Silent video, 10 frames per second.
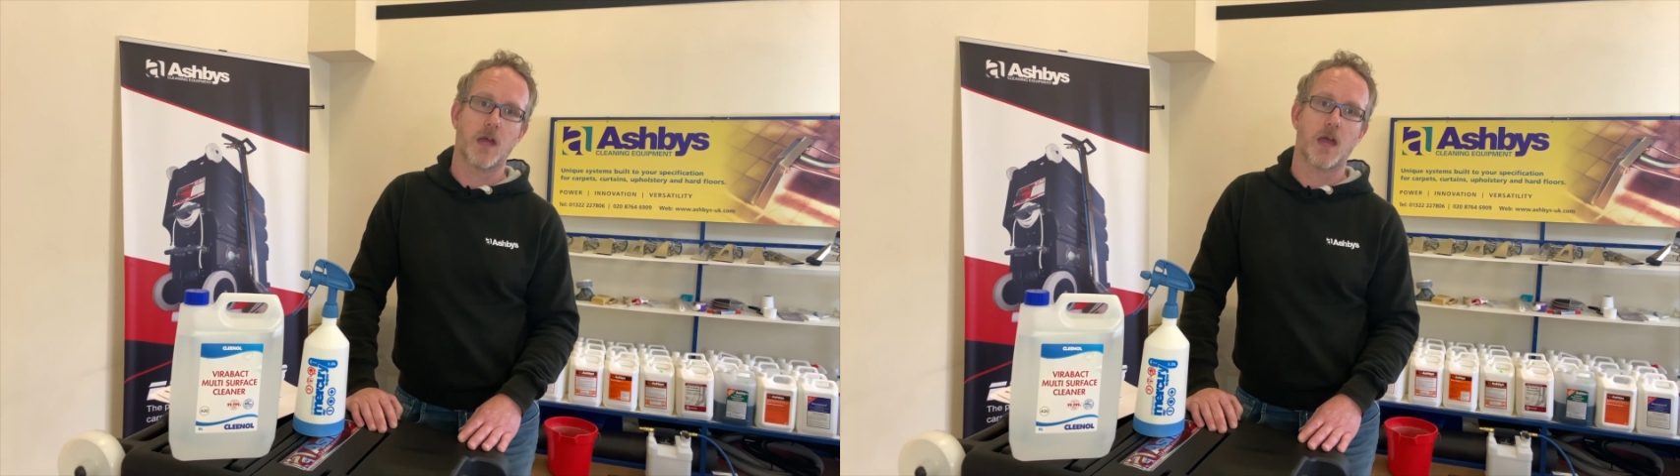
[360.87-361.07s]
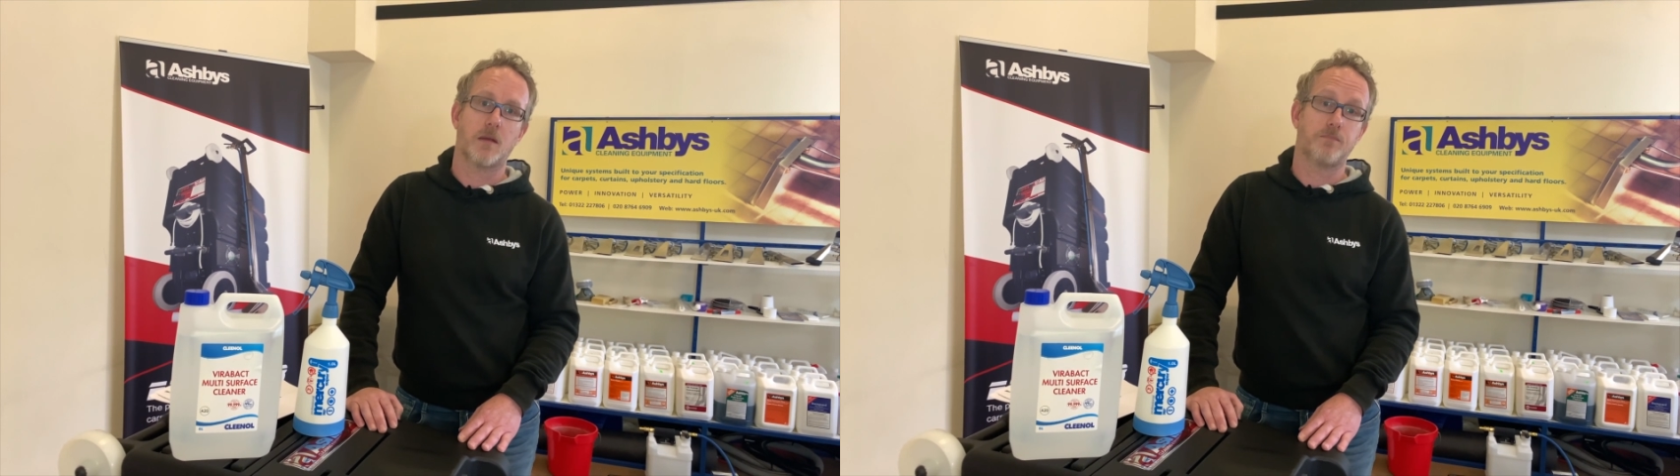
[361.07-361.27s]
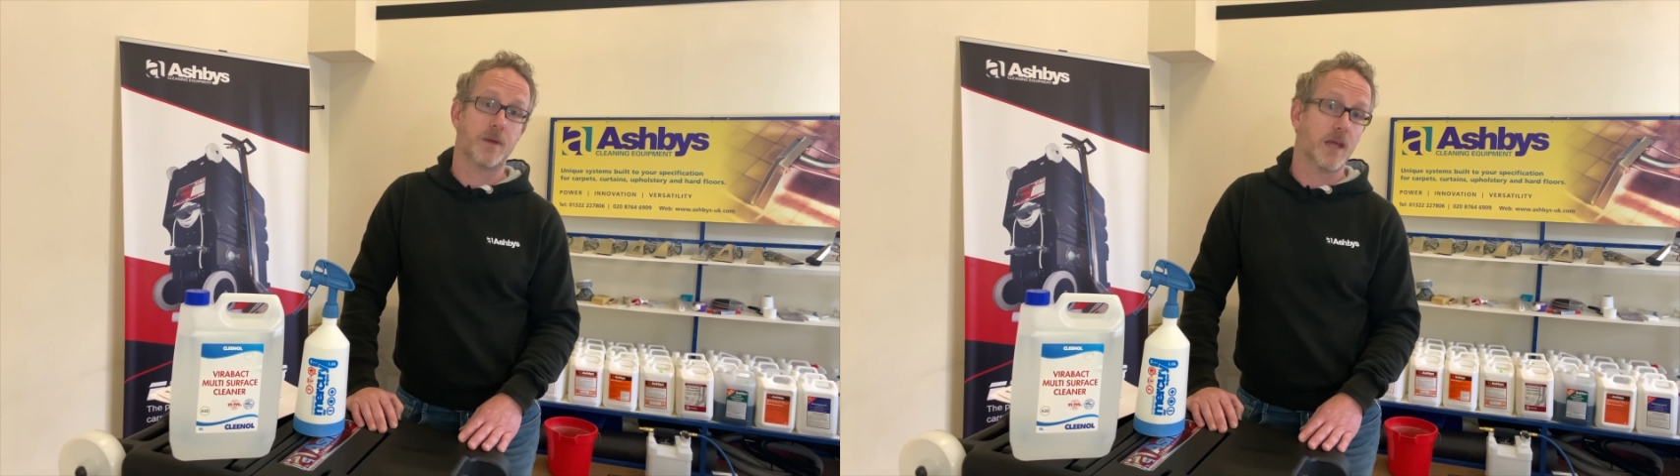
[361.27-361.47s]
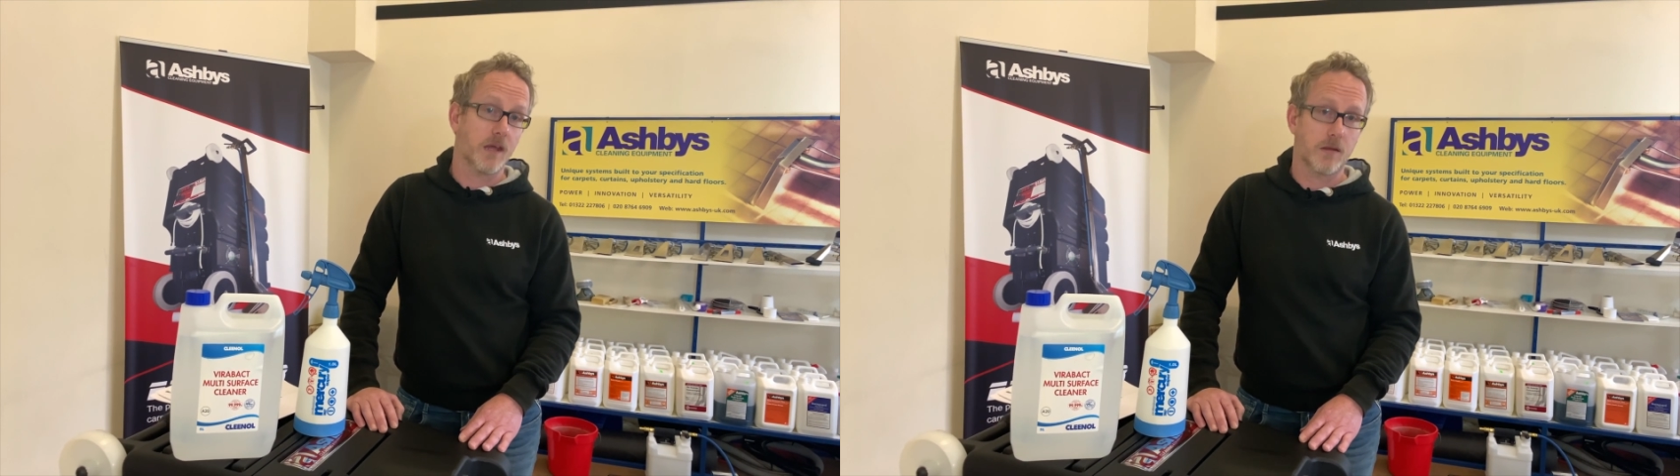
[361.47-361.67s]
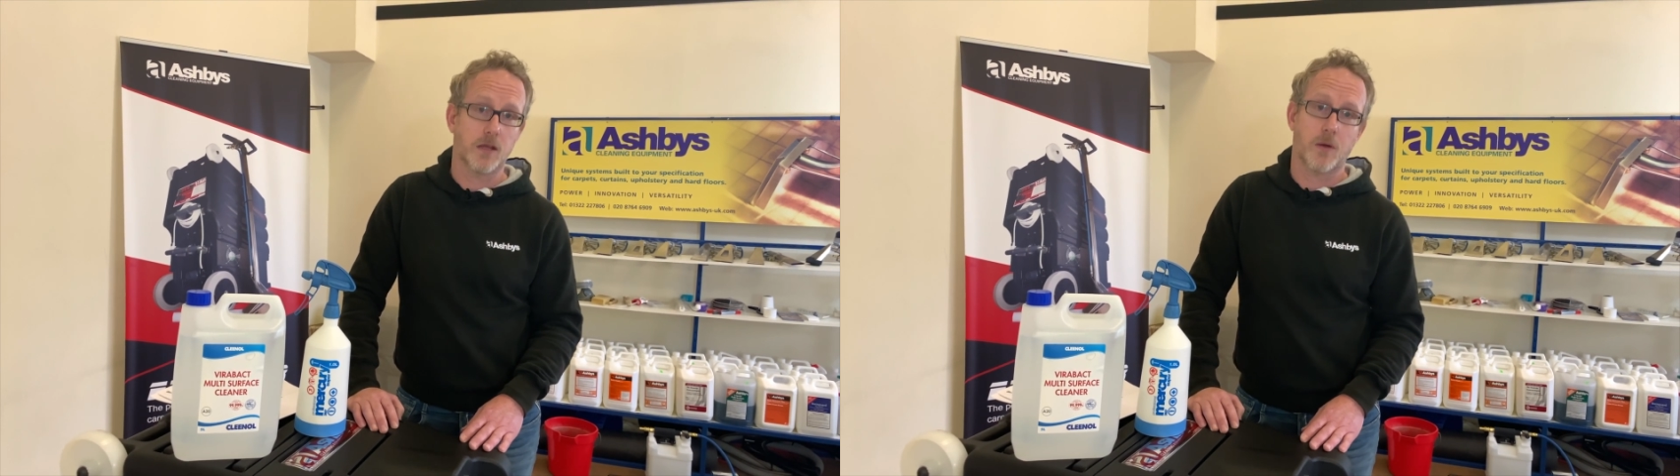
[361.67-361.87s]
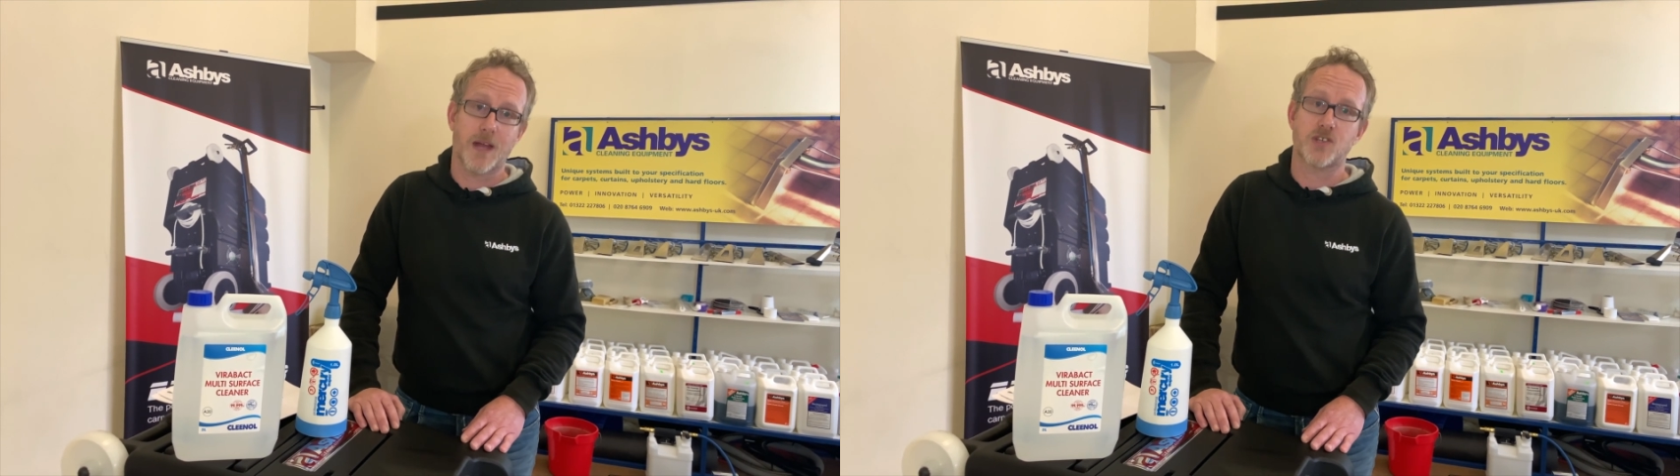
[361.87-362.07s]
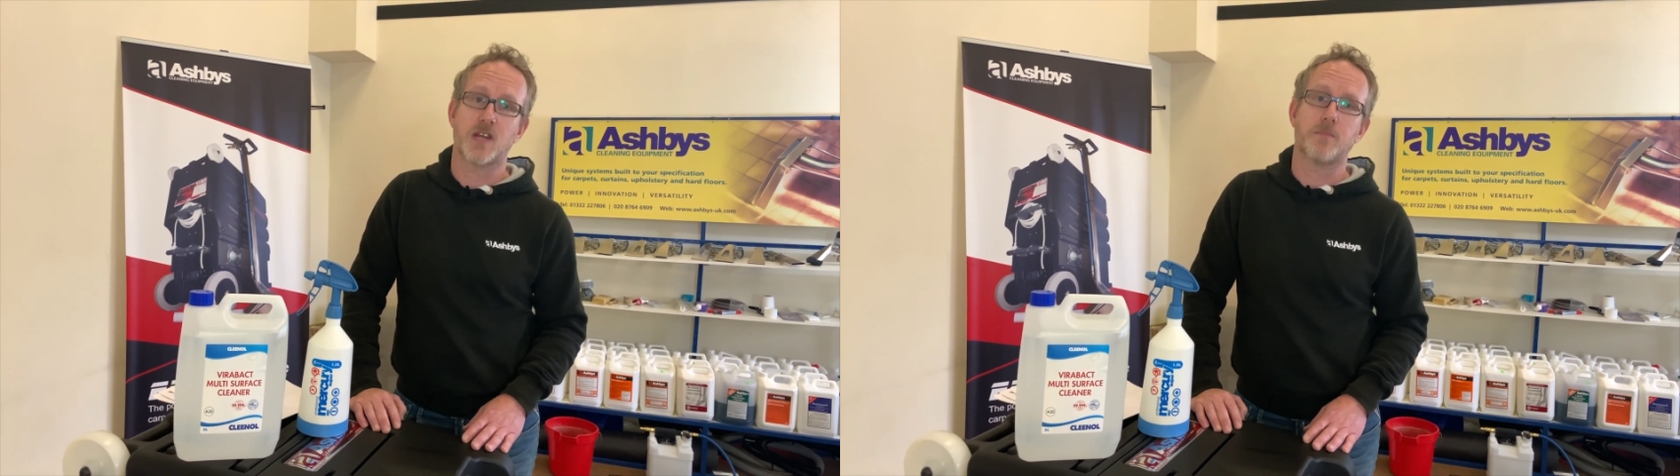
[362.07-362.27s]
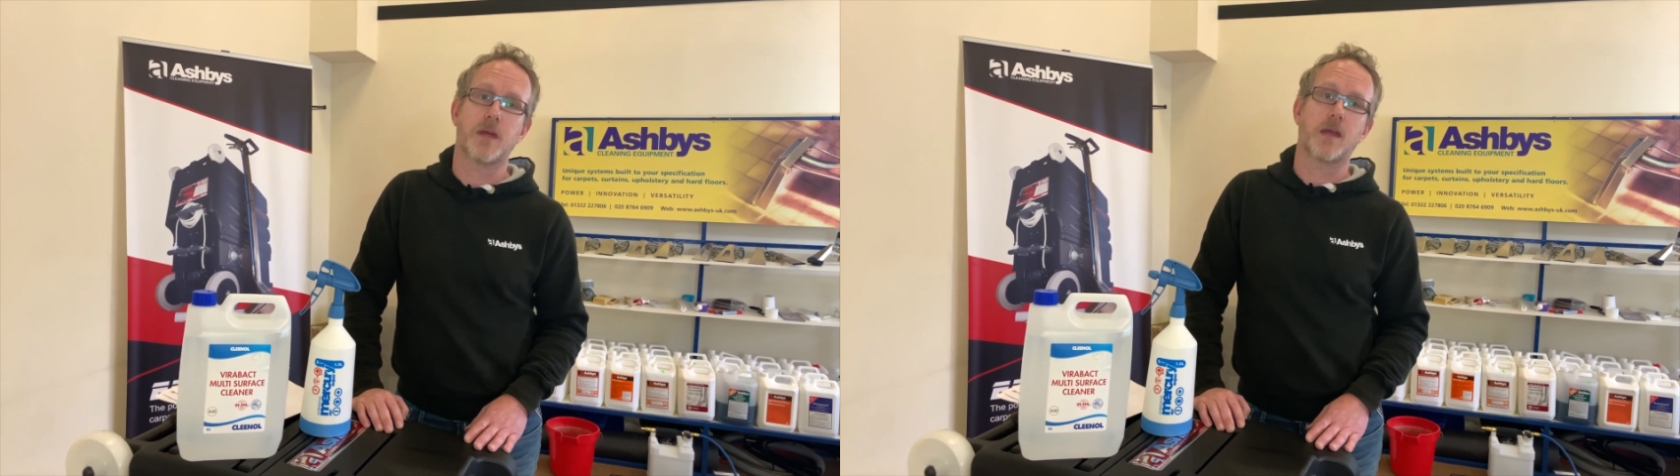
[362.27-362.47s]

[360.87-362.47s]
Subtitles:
and being, actually being